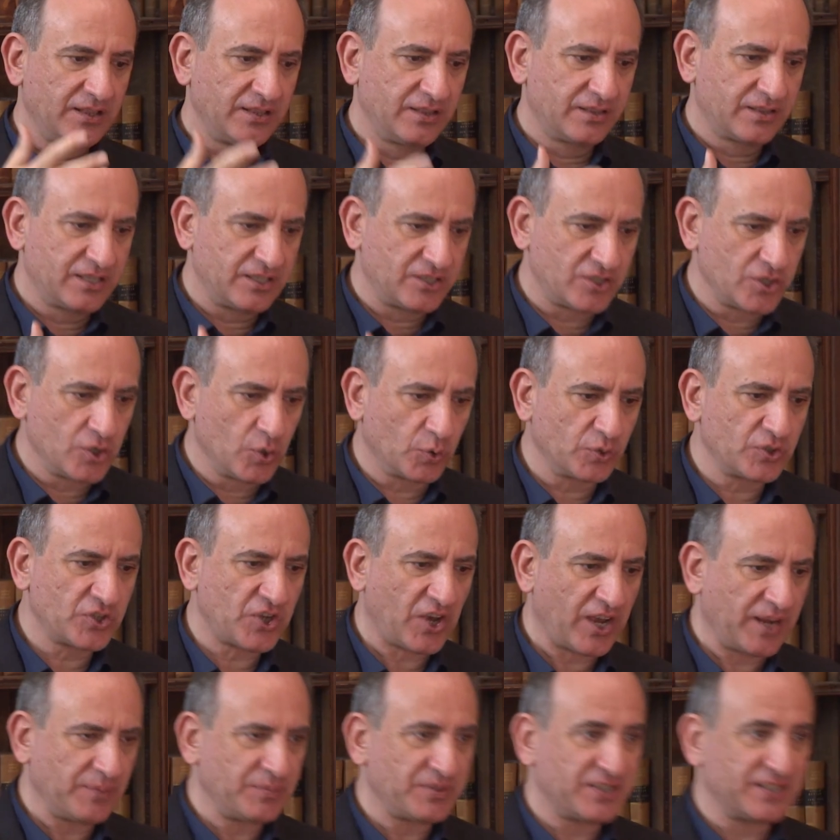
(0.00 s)
there's no
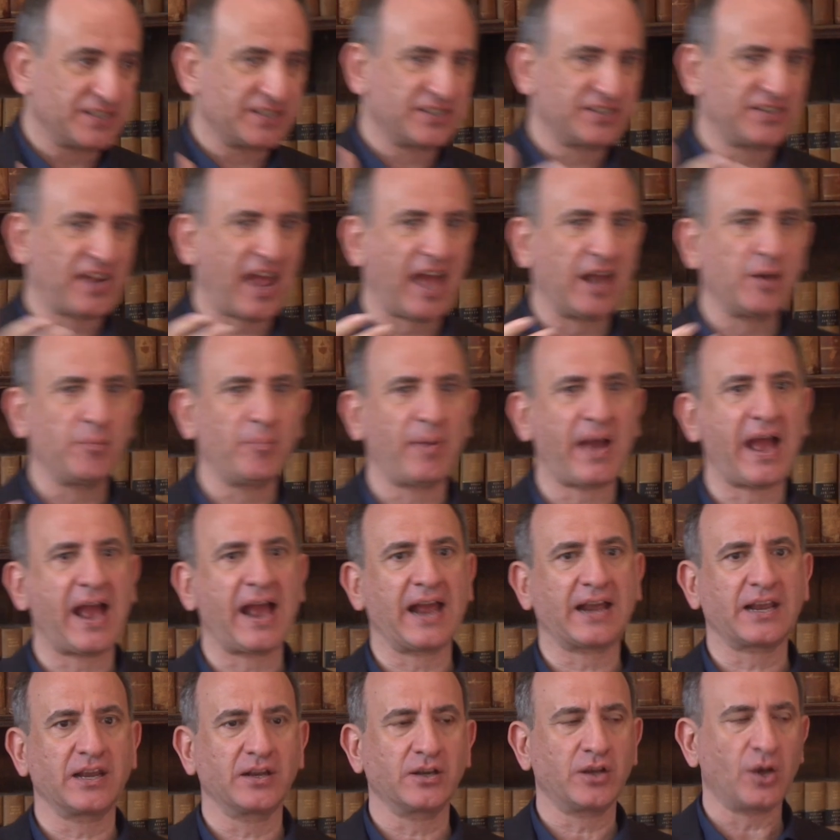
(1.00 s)
time to stand
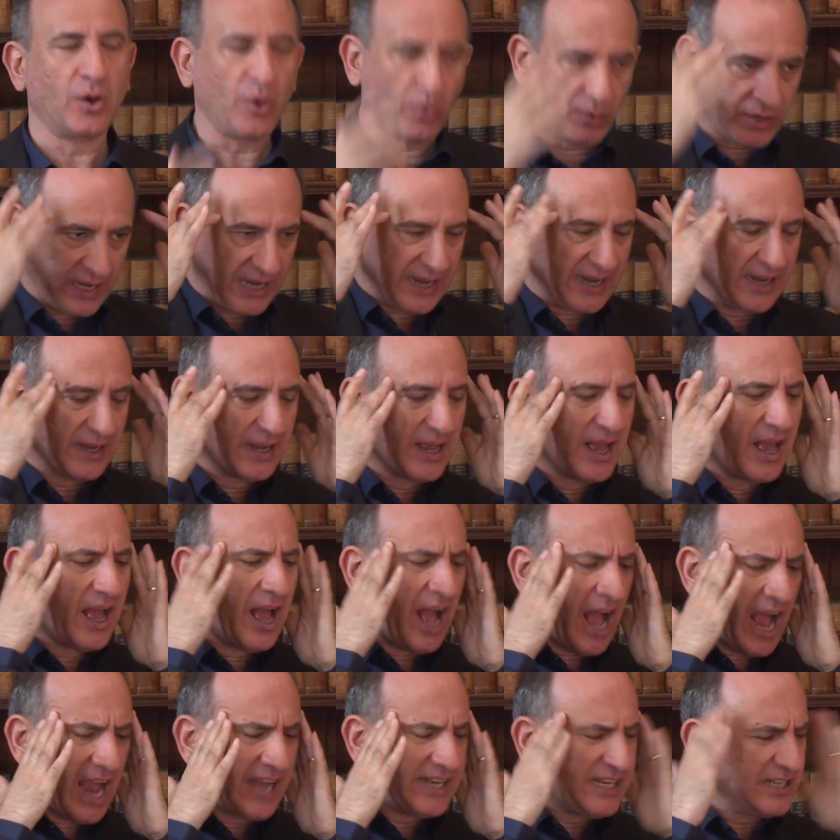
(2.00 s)
back and go, okay,
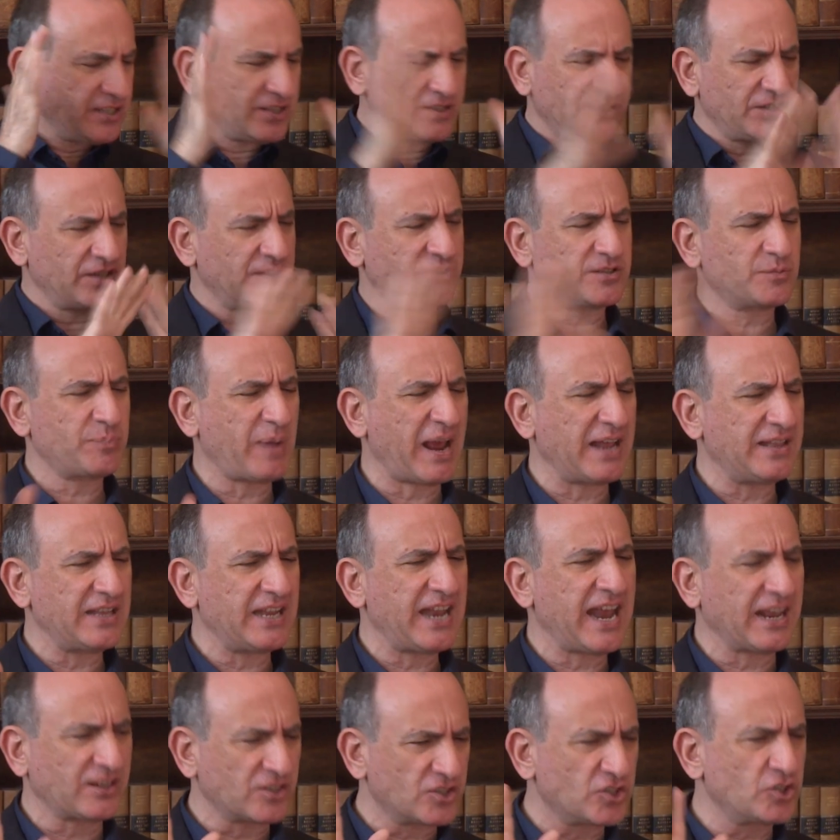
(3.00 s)
I need to just spend the
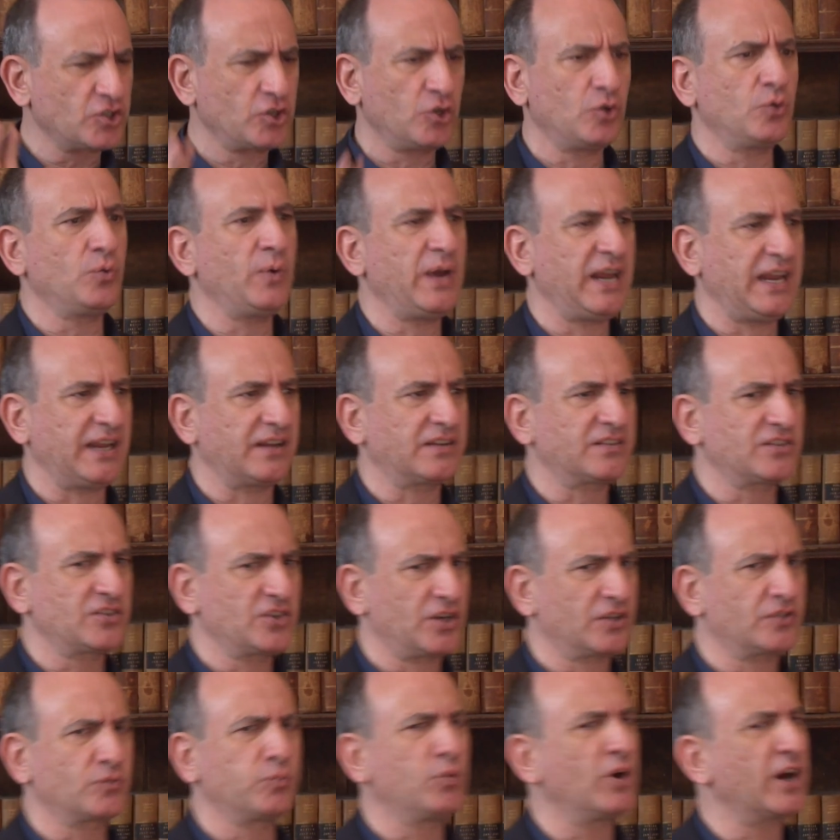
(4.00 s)
next two weeks
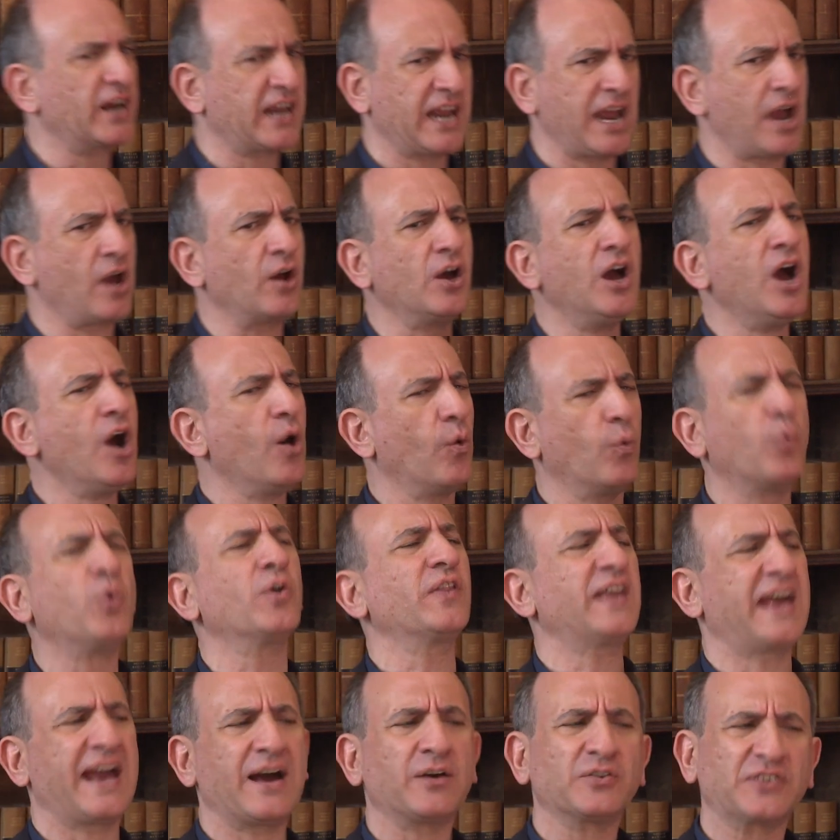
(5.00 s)
just work out what
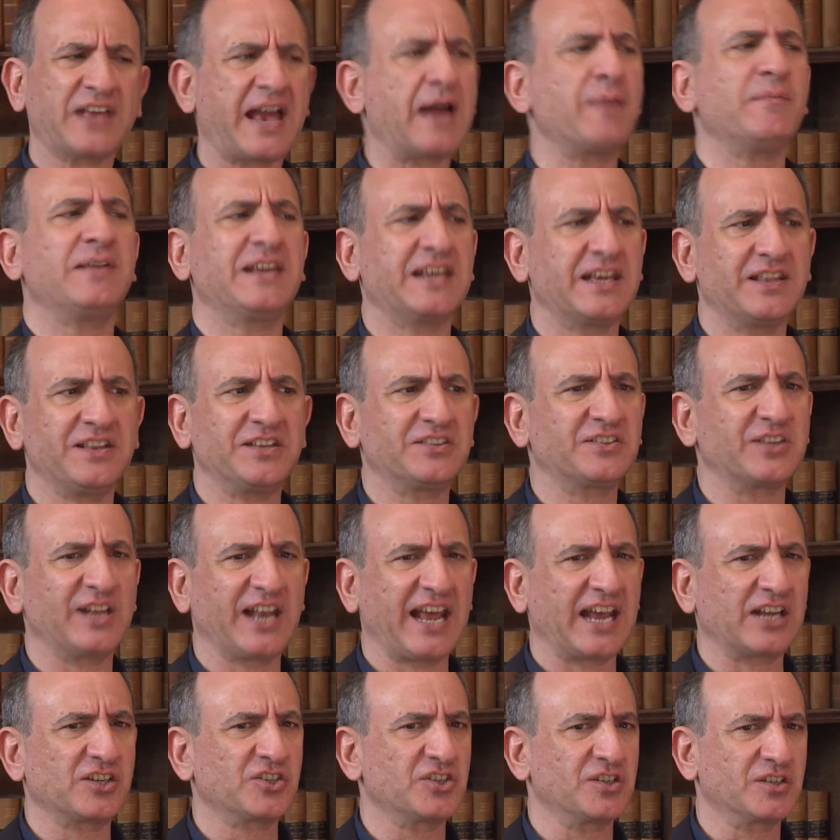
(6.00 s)
the hell's happening in this
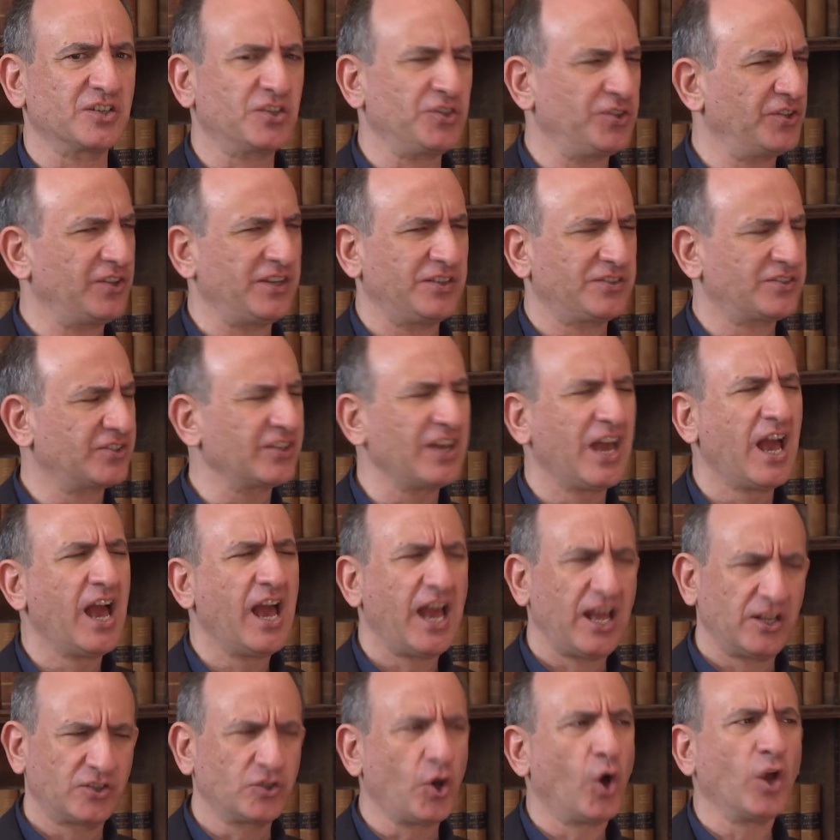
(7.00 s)
election because it's,
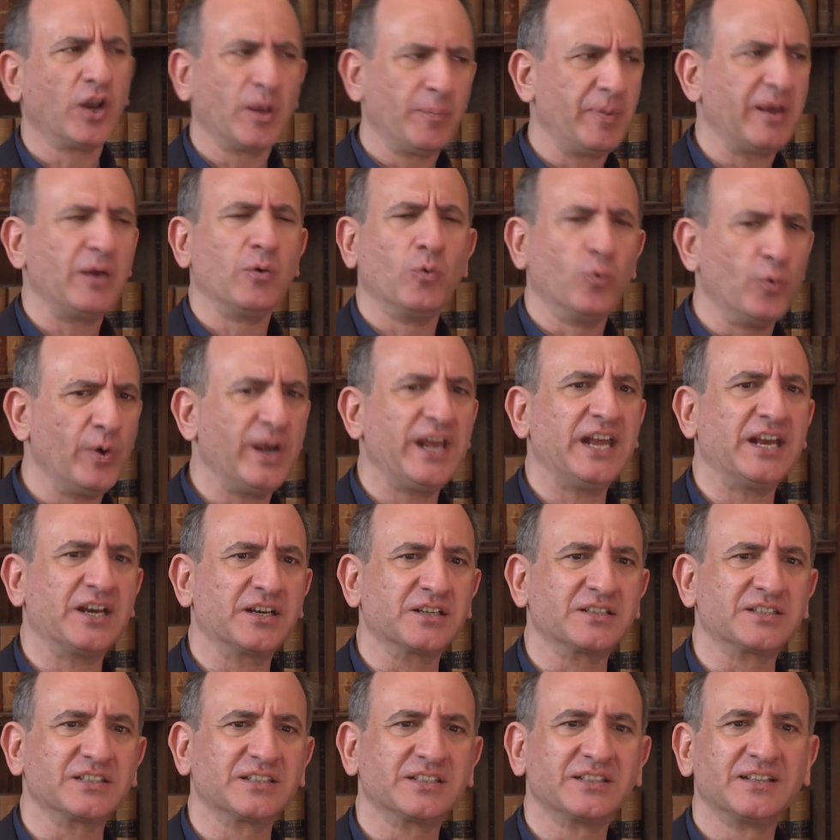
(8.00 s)
it's all a bit
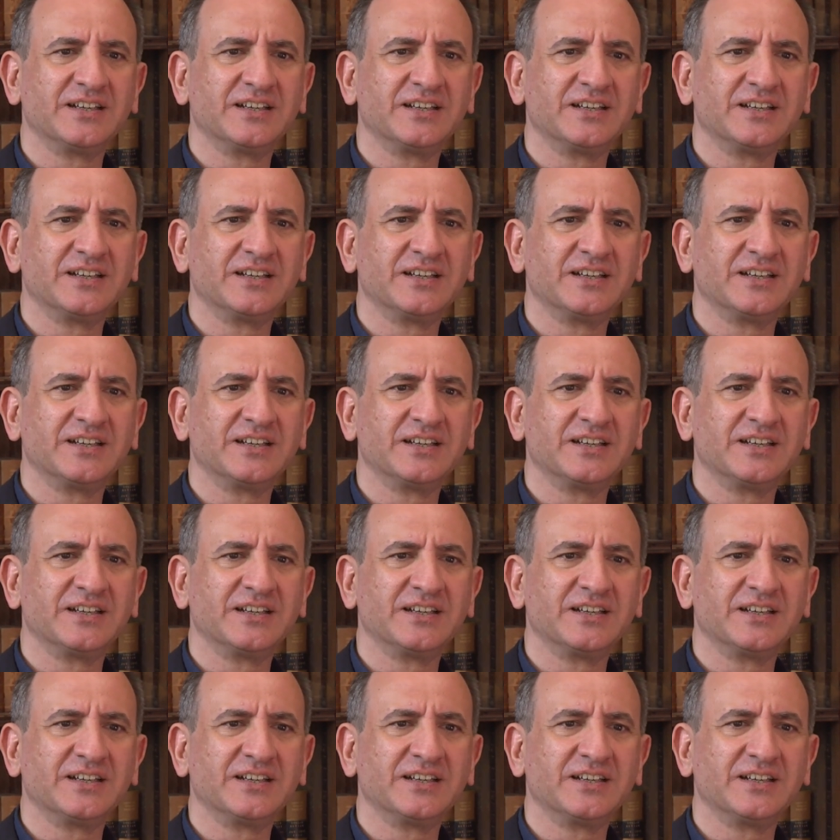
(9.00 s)
weird.